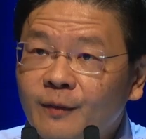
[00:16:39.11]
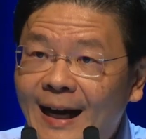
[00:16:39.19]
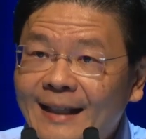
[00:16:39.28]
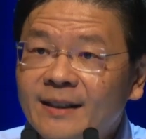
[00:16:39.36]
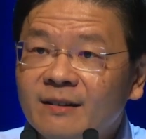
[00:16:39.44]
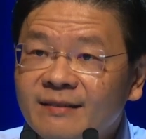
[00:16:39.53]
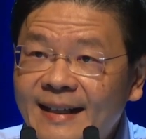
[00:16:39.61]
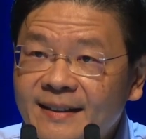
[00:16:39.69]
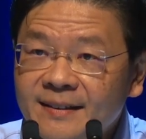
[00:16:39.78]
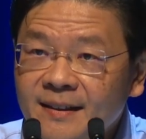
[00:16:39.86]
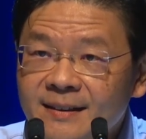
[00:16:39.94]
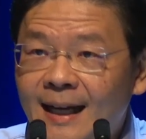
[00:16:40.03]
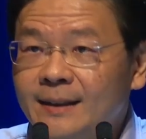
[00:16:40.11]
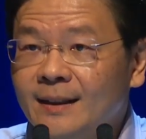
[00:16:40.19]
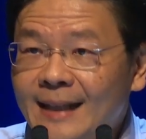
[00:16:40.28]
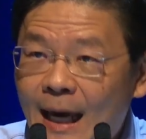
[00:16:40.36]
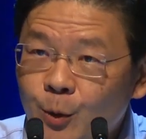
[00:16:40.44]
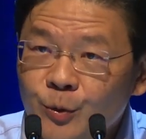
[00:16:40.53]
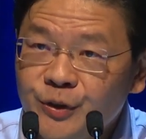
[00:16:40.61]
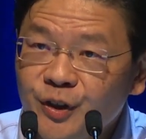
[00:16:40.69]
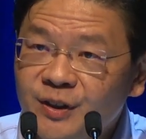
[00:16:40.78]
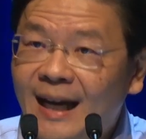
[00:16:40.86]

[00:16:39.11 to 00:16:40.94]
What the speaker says: other races, other languages,